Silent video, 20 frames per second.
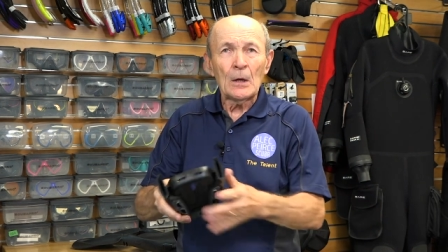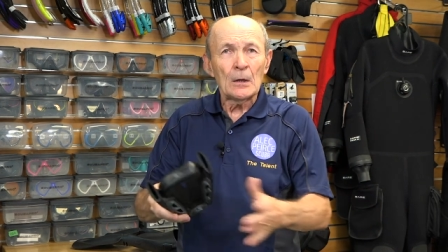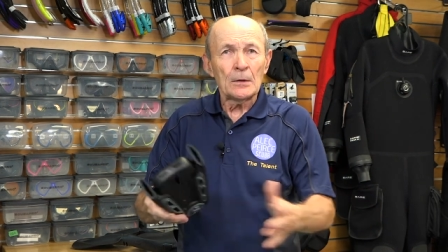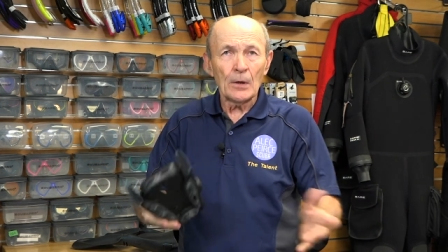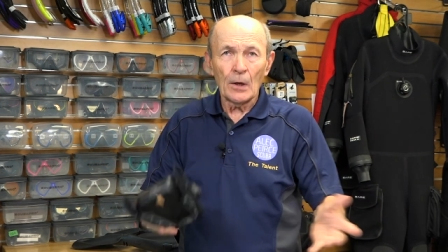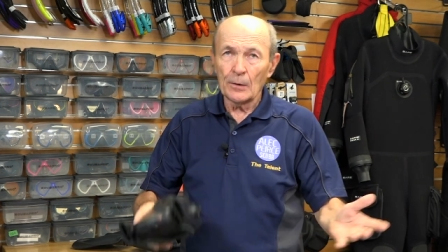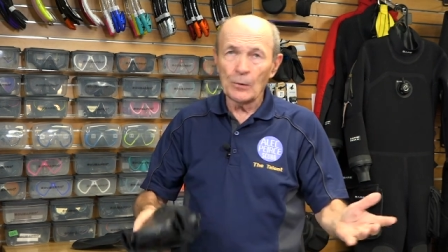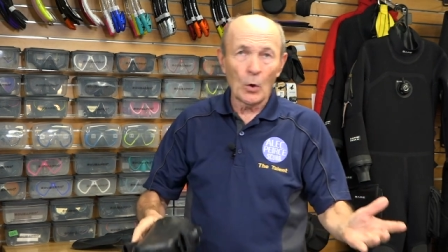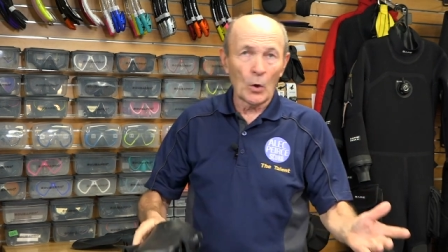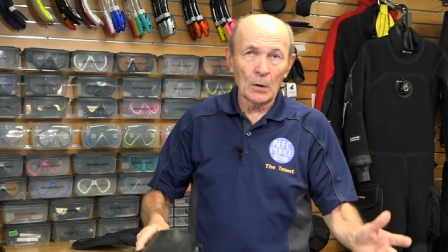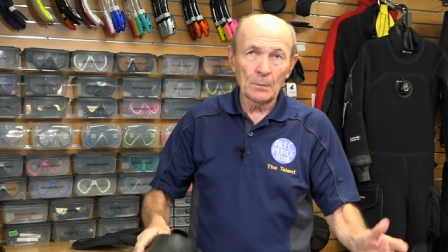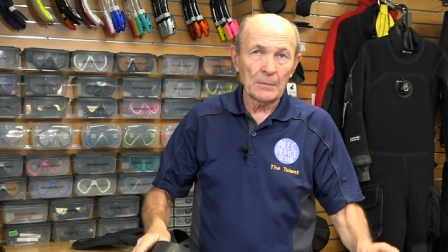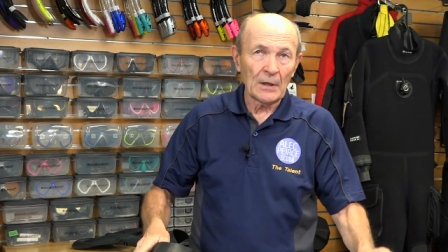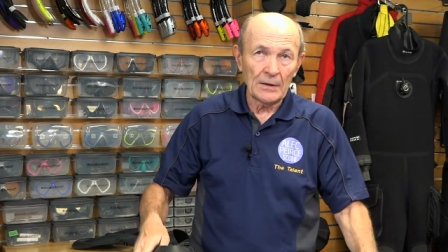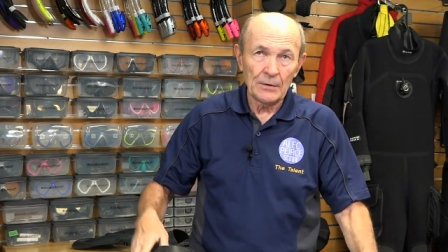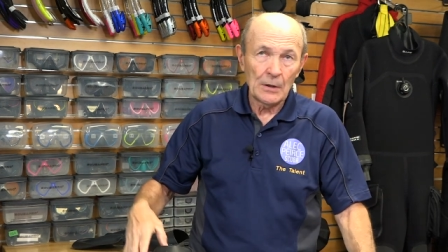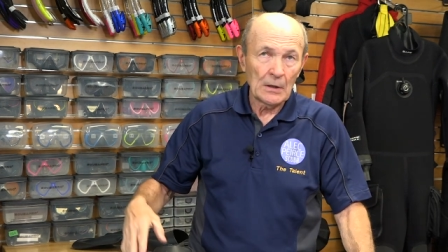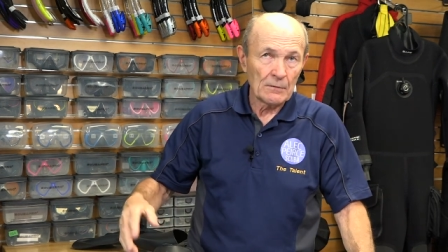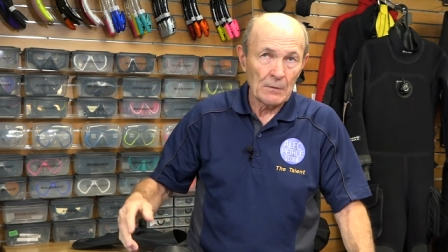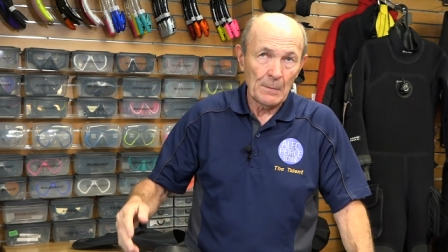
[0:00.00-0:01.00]
Now,
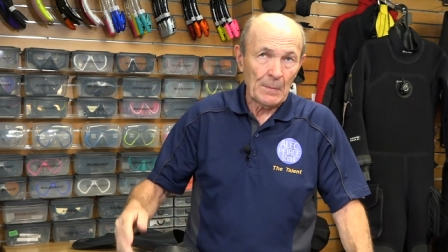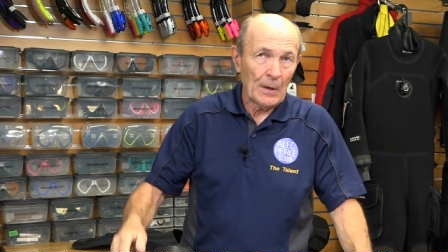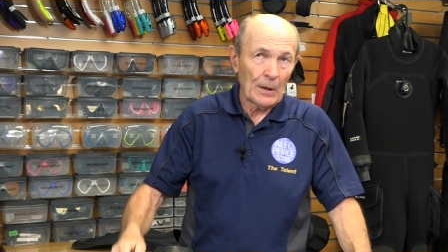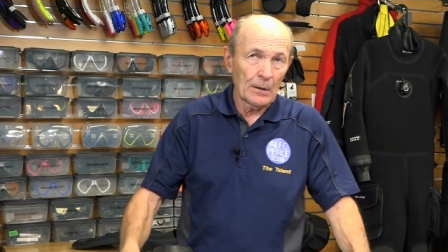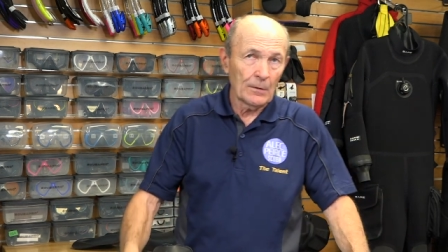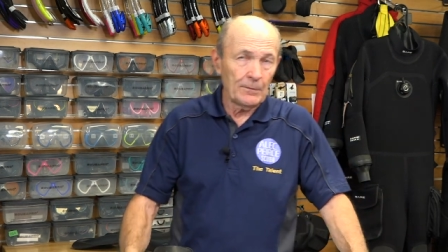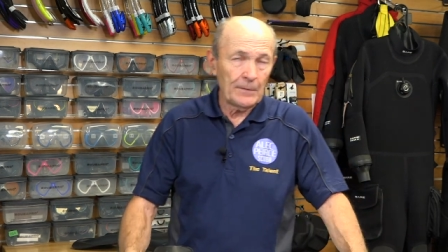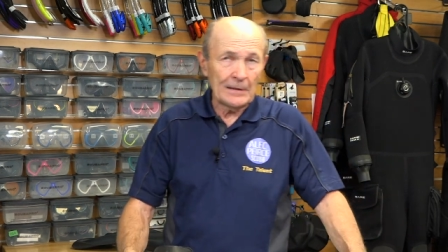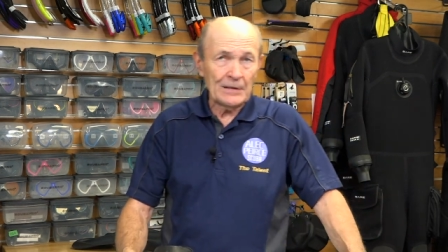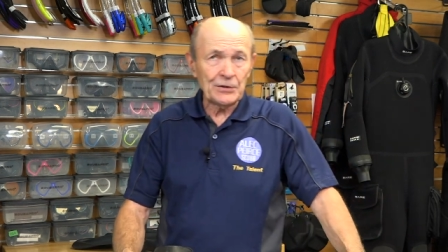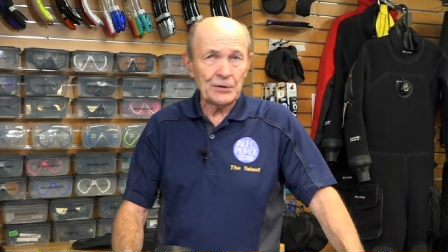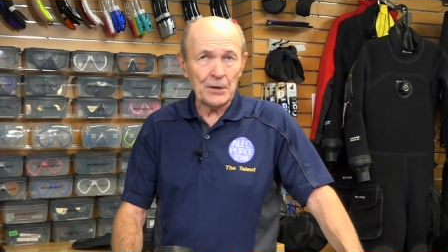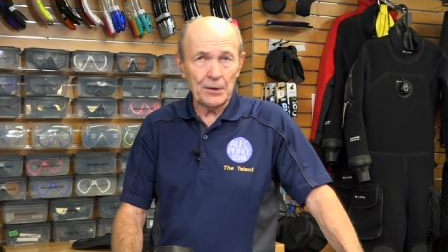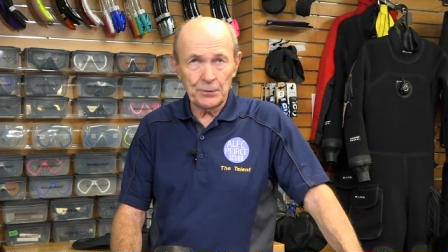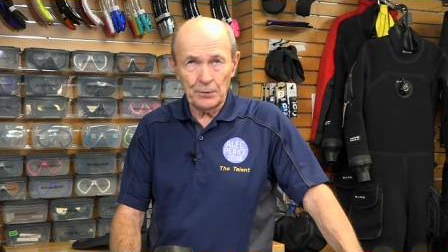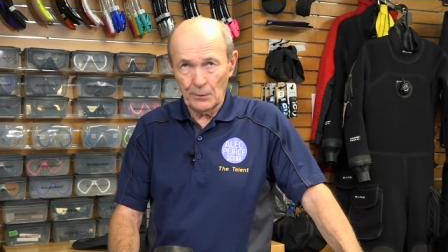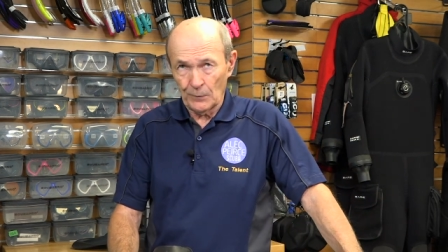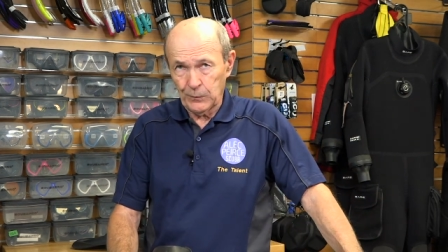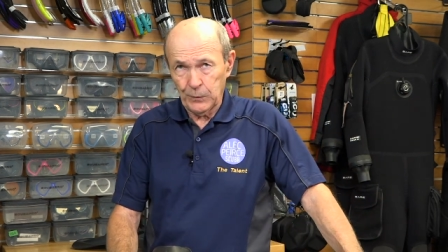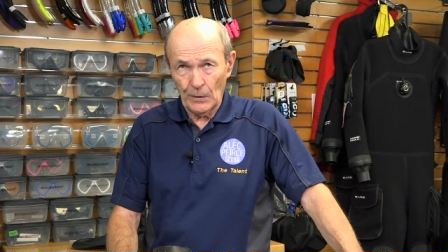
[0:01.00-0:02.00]
normally, you have a pair of fins on
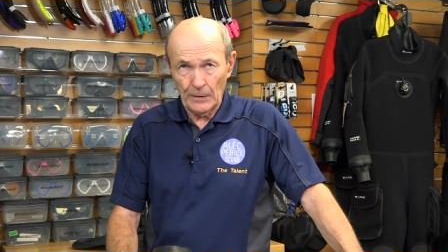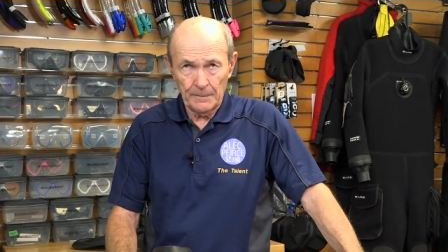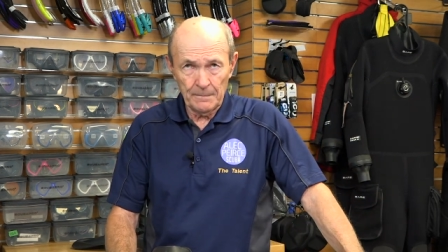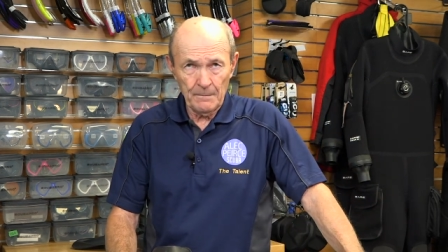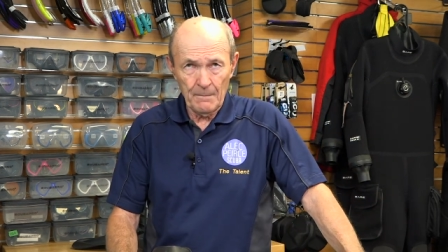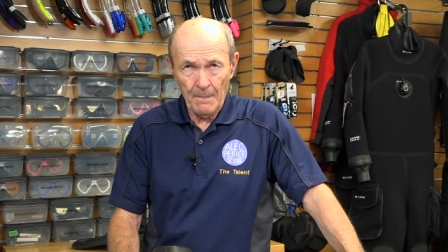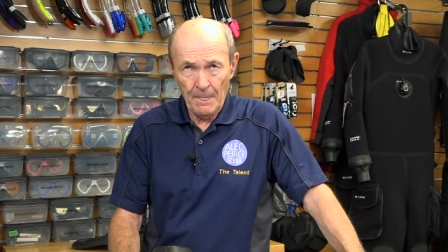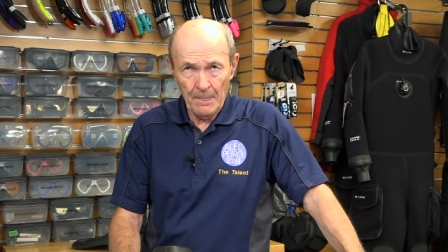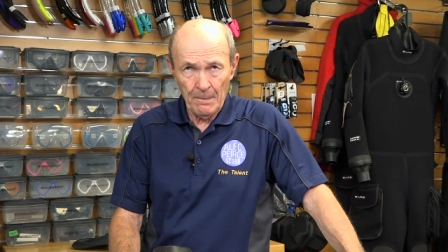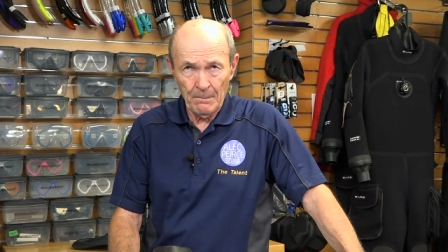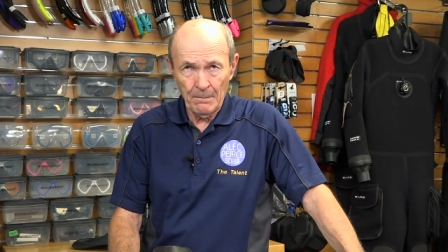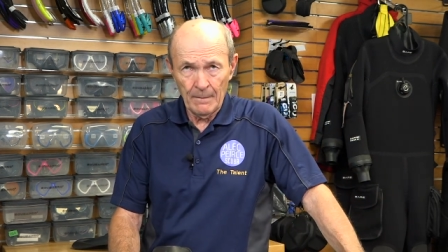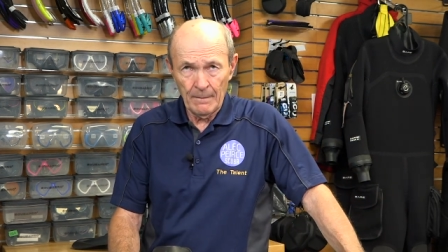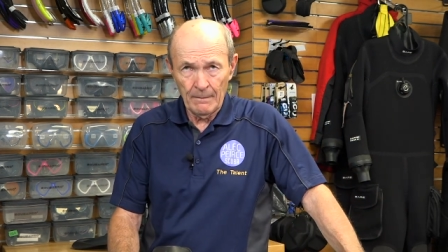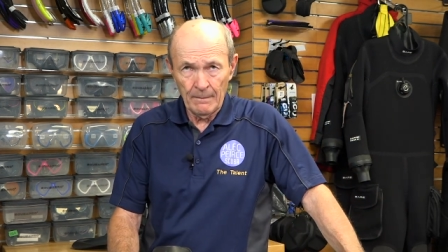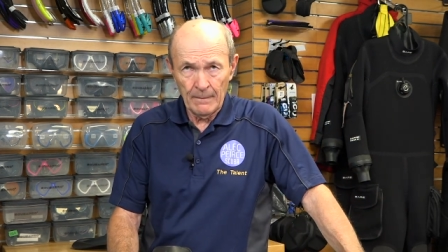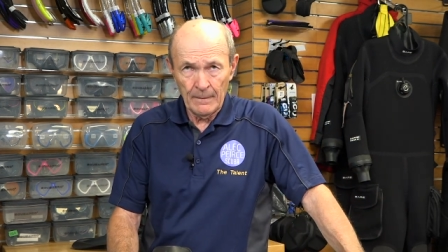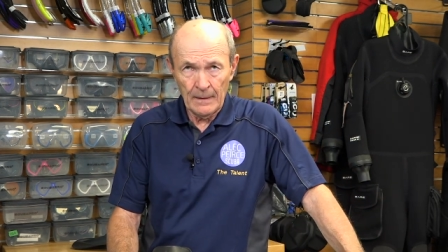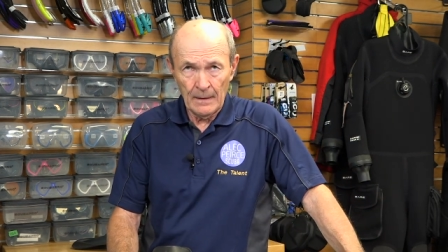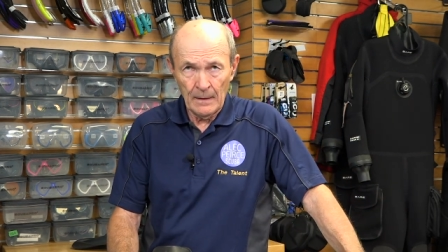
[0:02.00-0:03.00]
your foot,
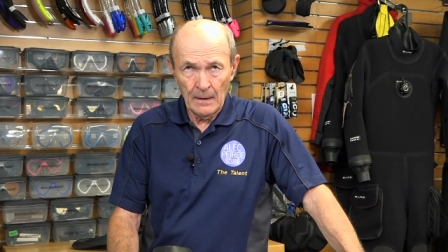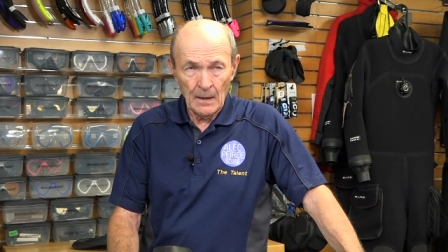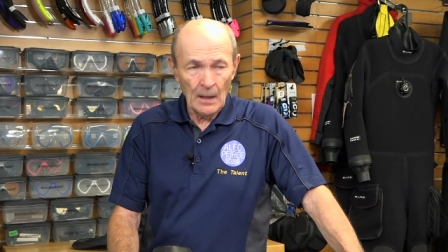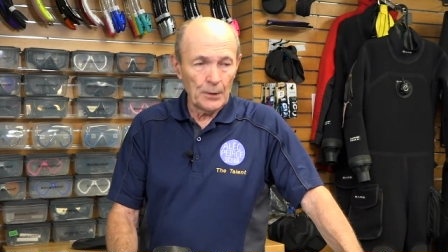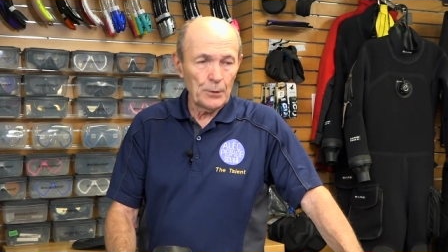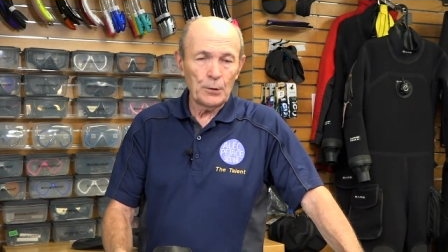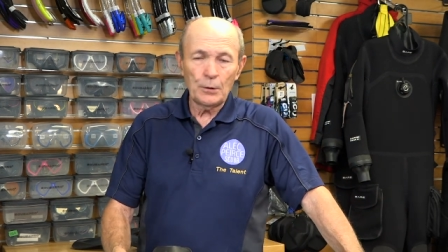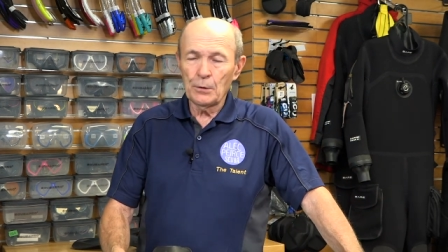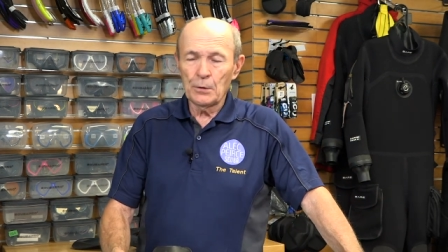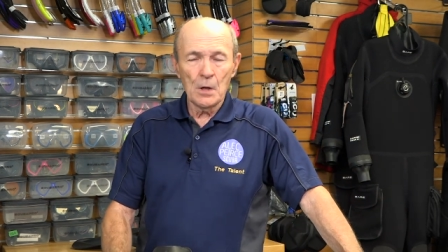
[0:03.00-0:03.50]
and you do